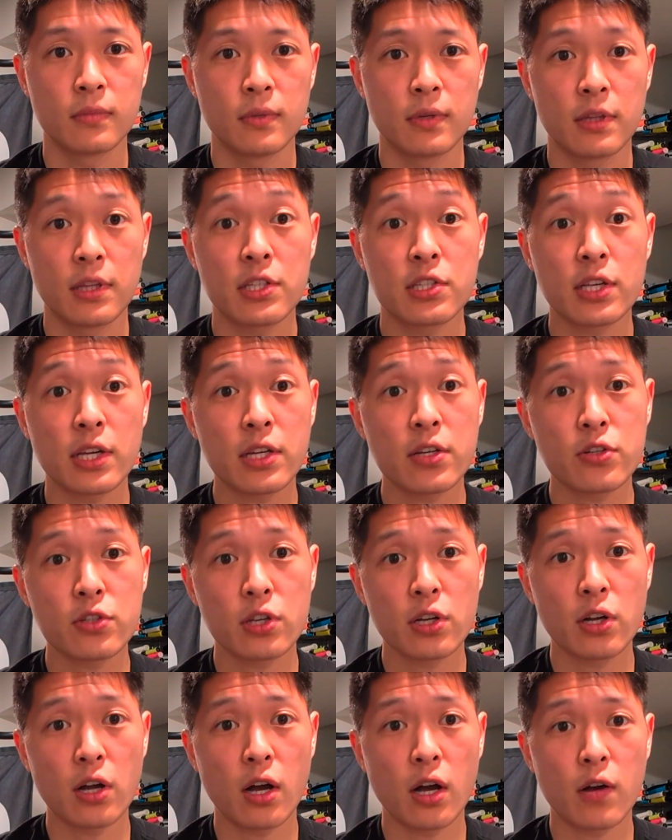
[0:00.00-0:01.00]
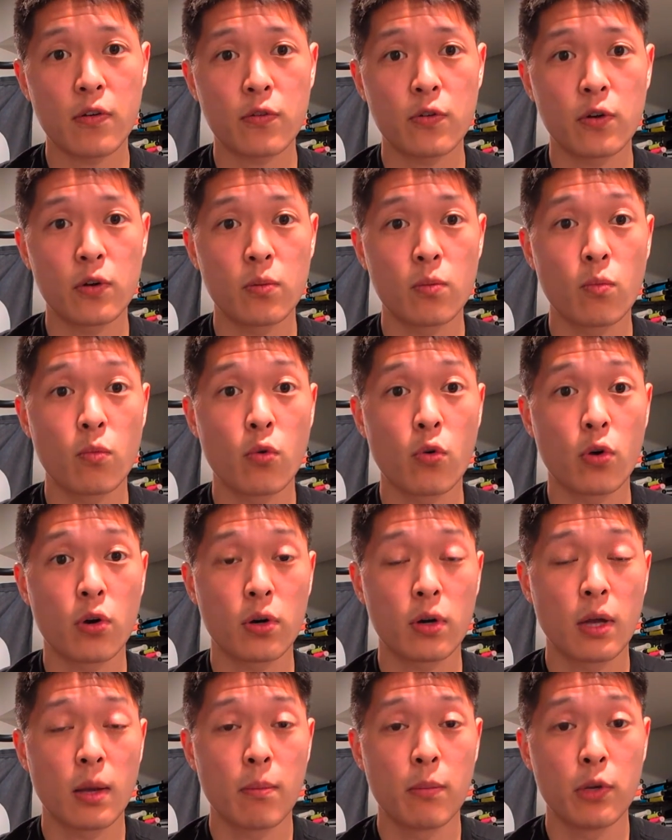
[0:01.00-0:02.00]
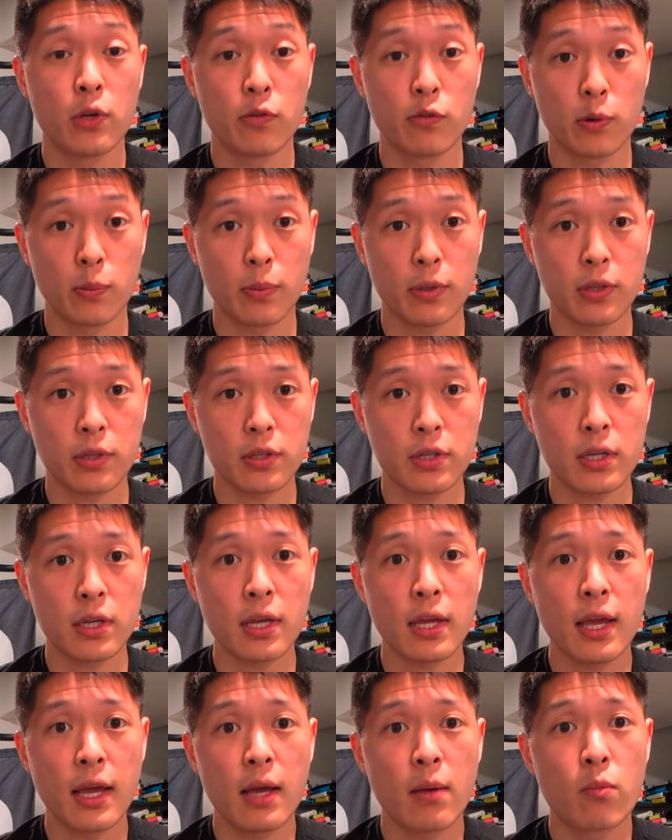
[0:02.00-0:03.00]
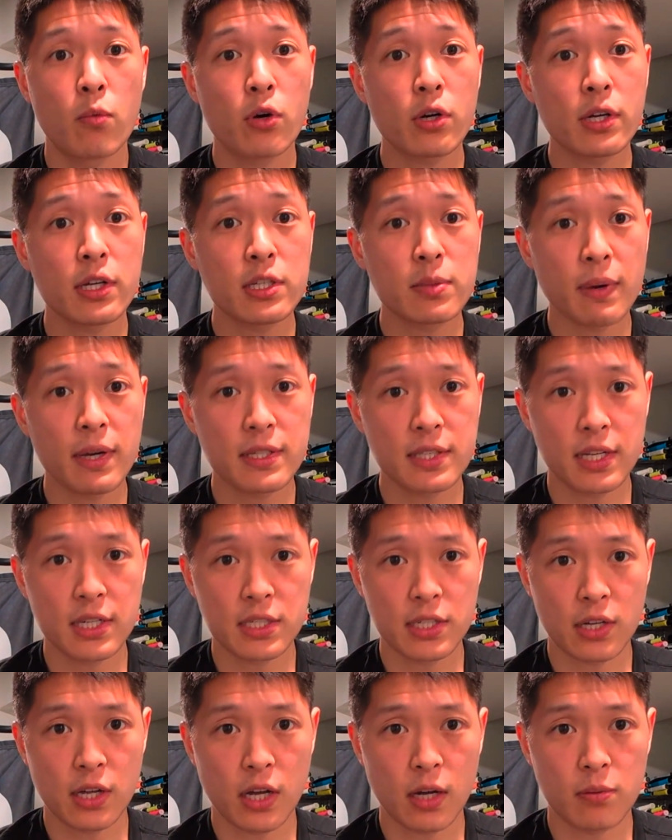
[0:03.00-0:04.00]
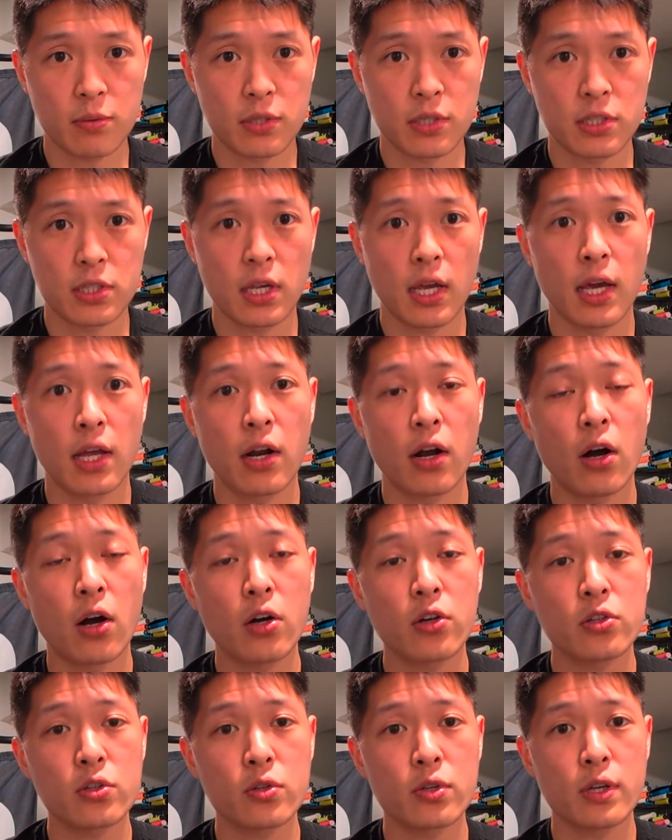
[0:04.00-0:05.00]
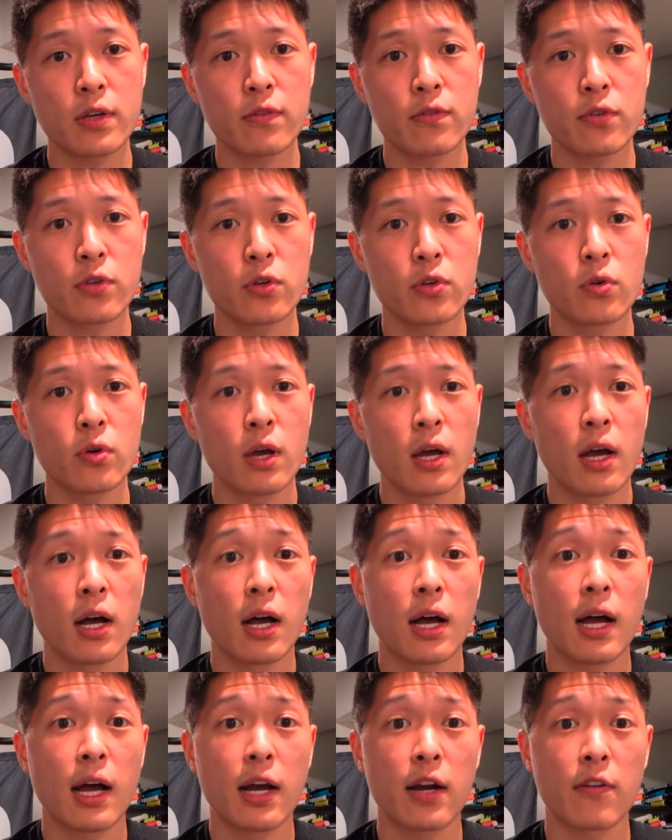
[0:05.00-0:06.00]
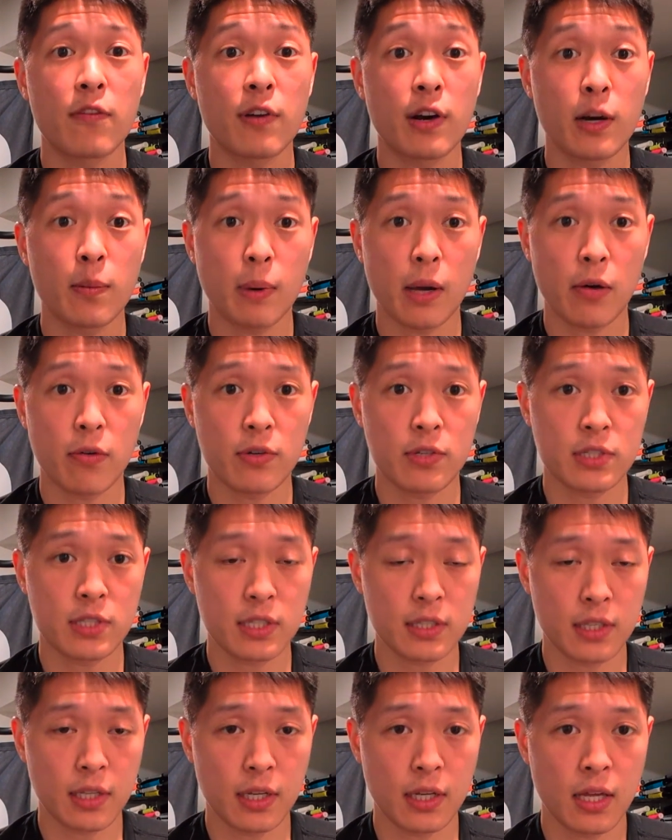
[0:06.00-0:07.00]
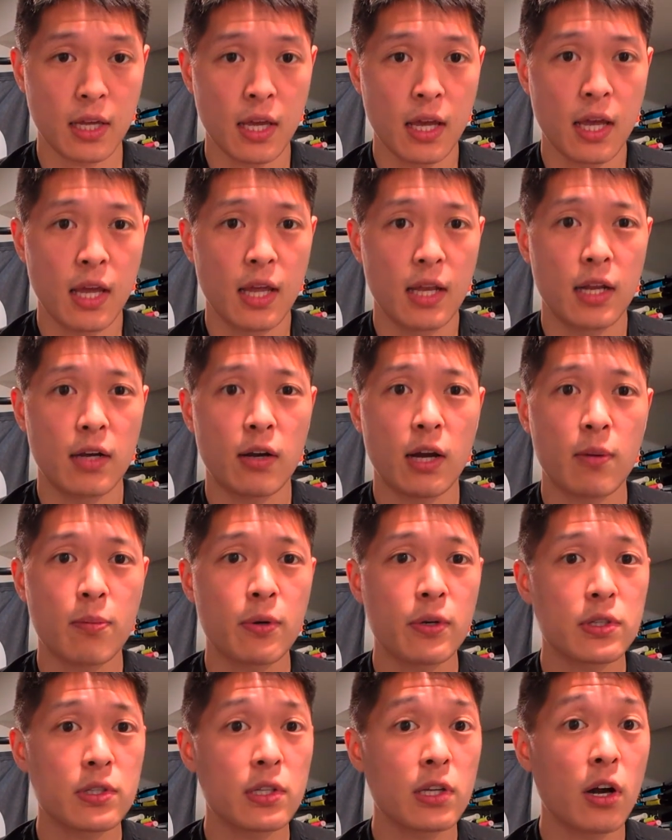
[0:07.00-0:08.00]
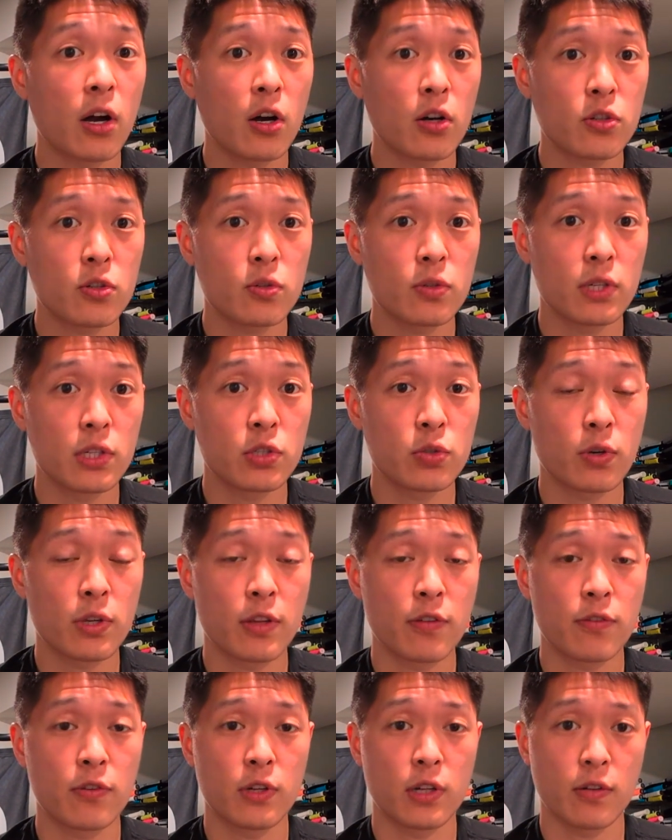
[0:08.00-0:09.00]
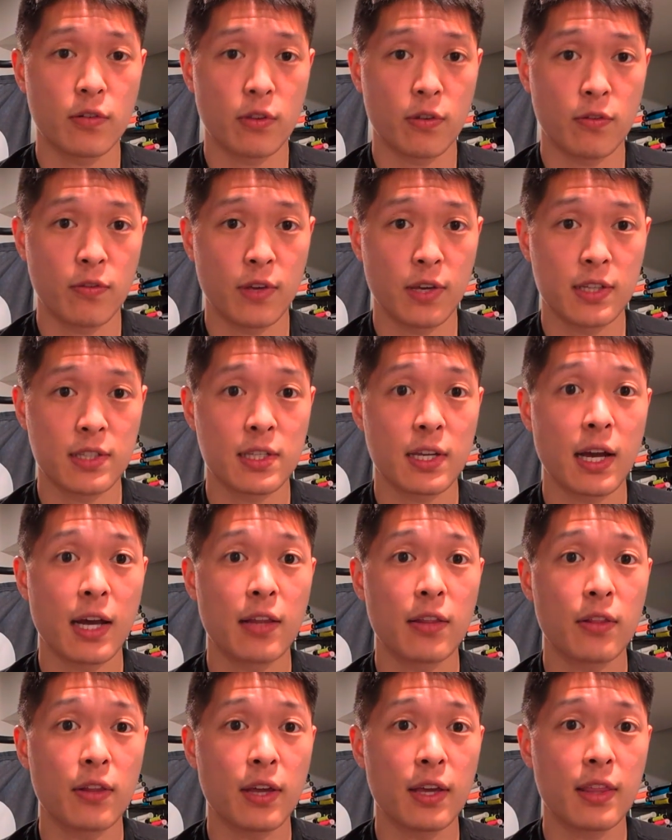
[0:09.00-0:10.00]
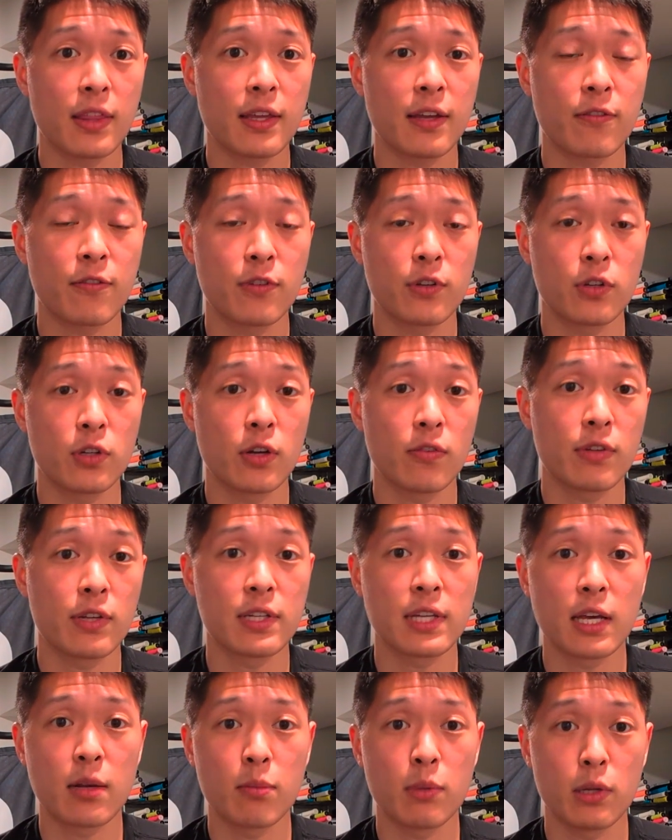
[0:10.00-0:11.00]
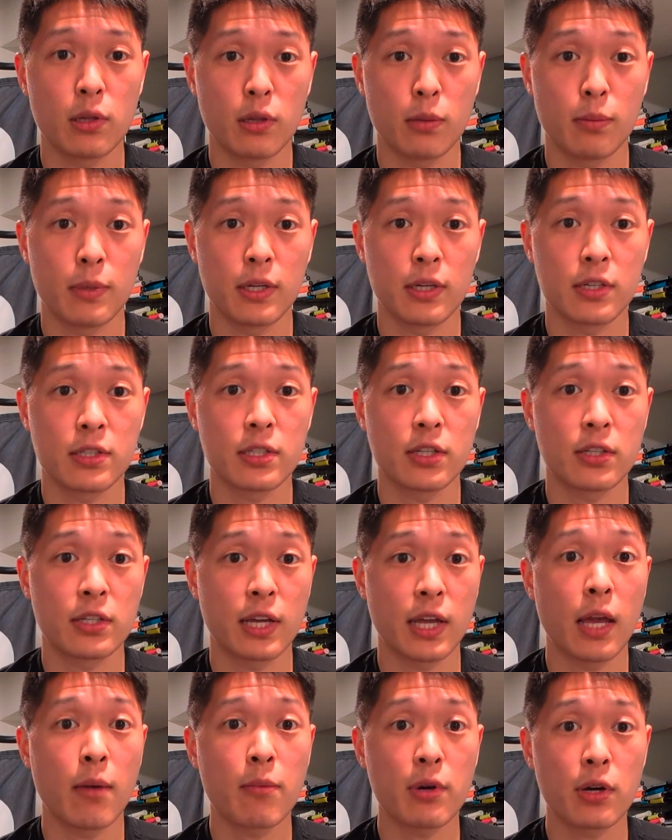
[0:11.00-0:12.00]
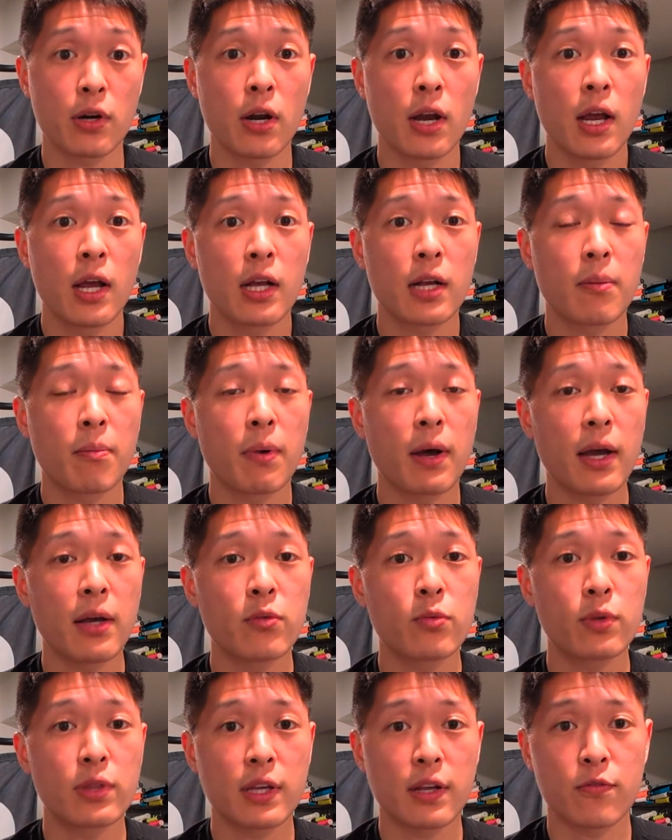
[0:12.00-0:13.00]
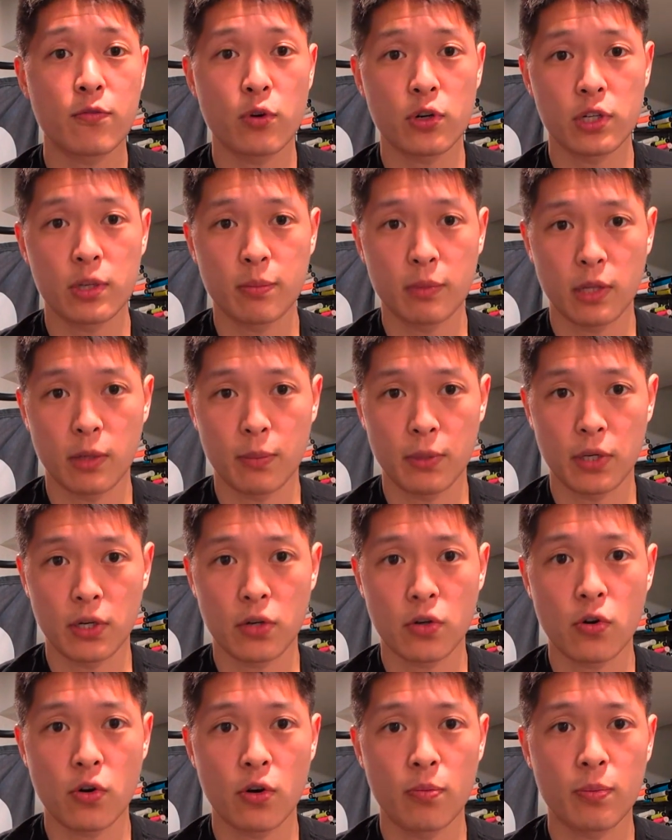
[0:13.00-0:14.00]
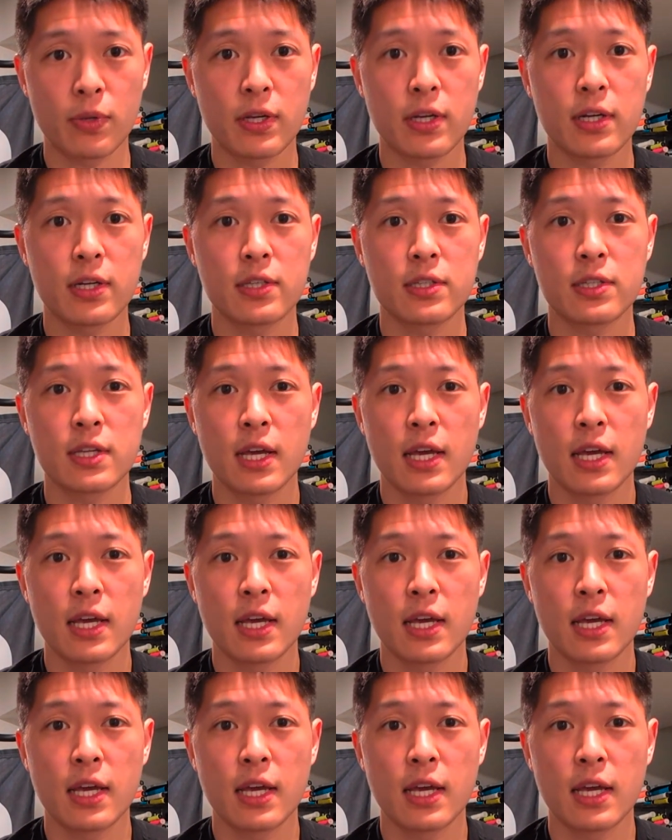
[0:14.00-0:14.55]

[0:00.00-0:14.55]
The Psycho is going to offer more maneuverability, more customization options, and also give you a higher firepower ceiling. Now, I personally also enjoy the feel of the face. I like that feel of the 10mm cell diameter combined with that 14mm core because